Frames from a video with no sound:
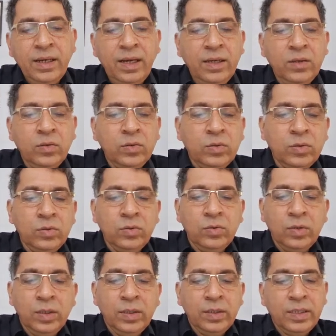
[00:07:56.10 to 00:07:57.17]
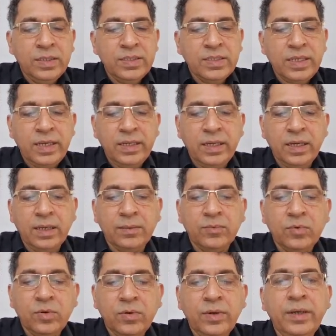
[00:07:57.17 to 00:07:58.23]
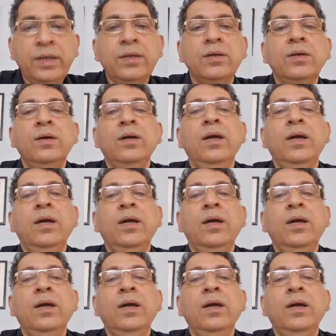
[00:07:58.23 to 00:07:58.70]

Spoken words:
I go to Tanzania, right?